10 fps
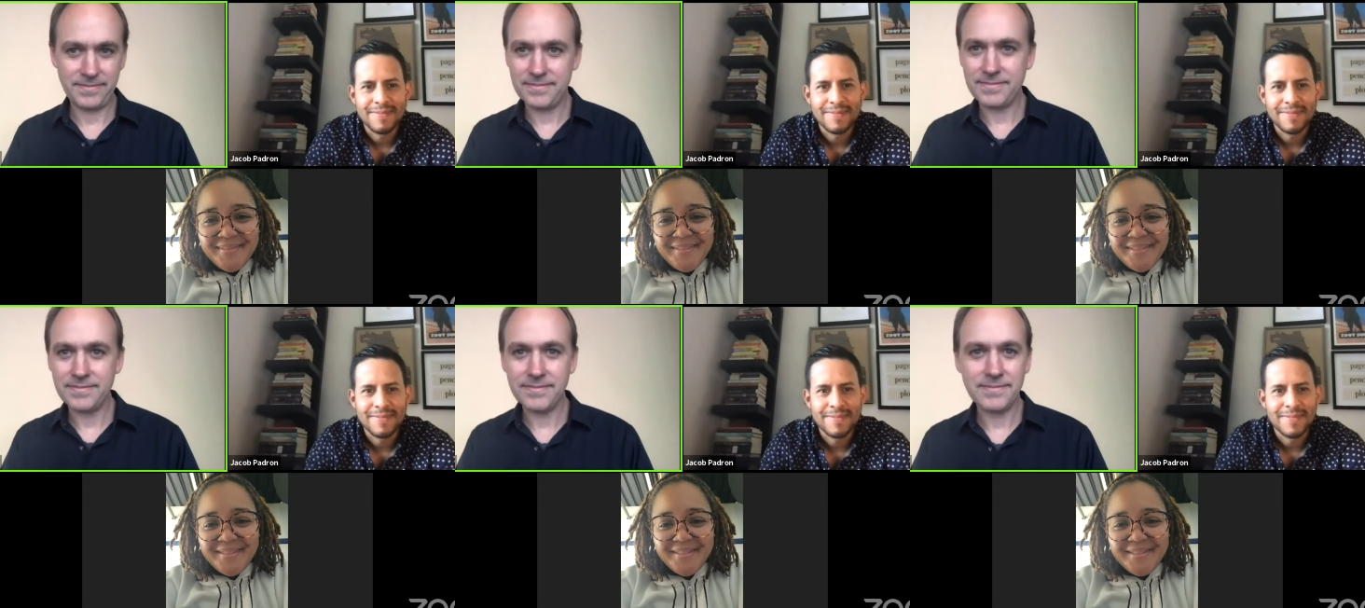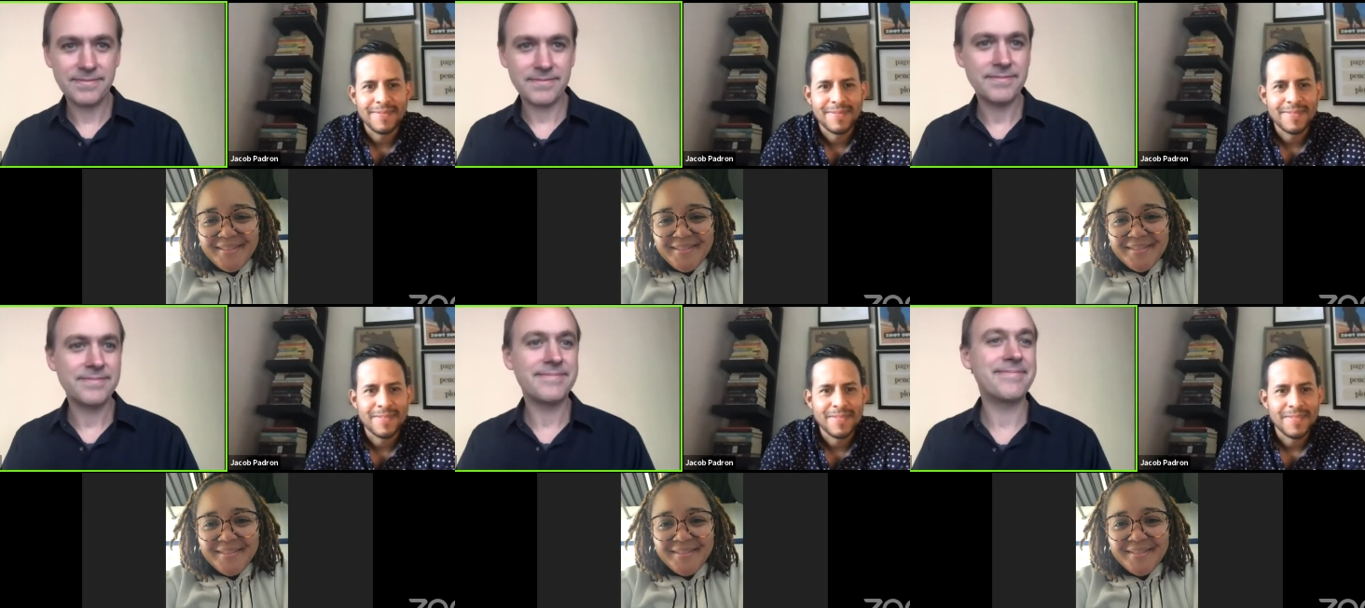
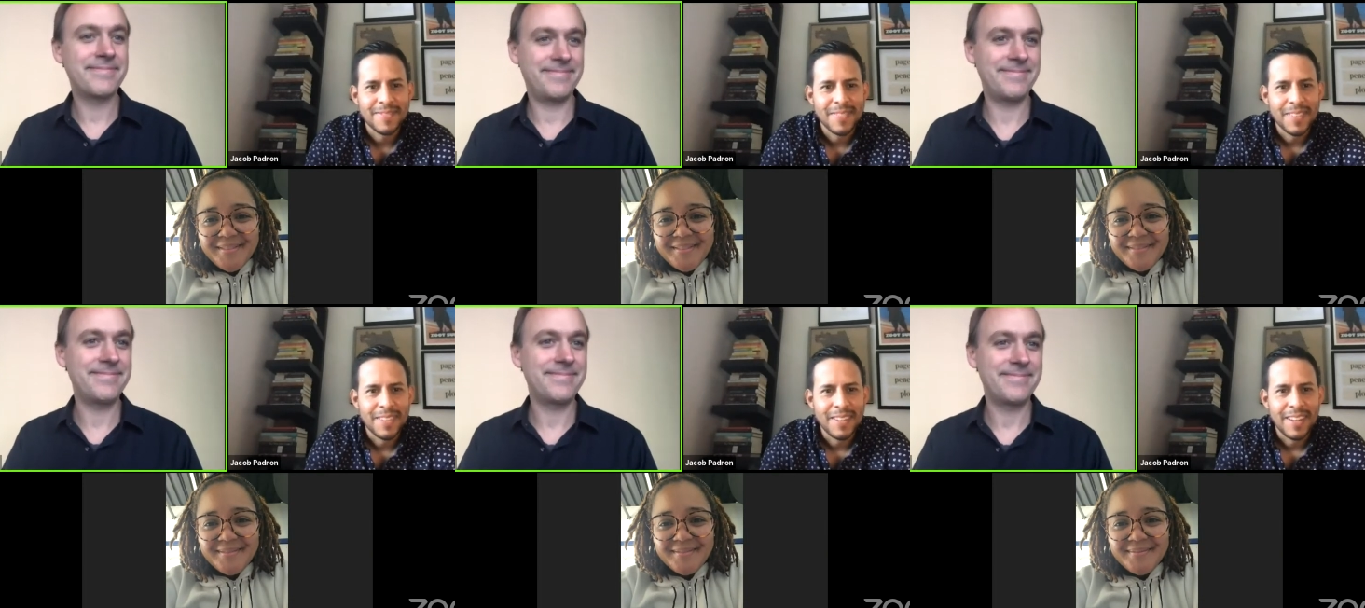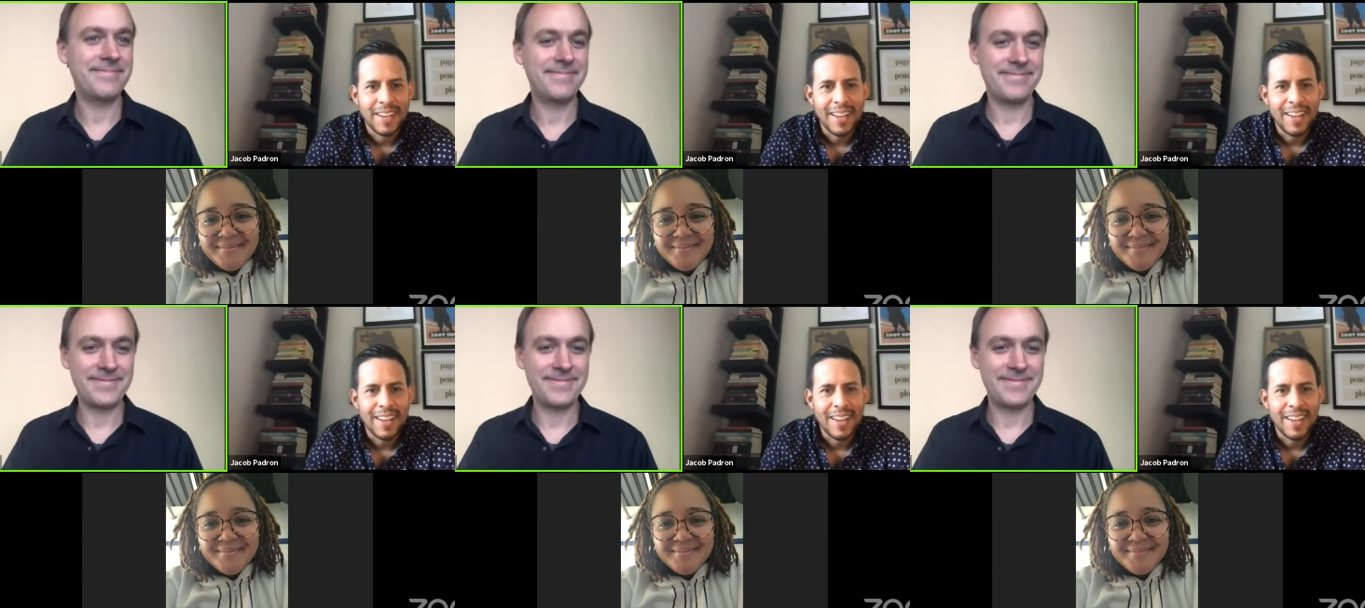Nothing is said.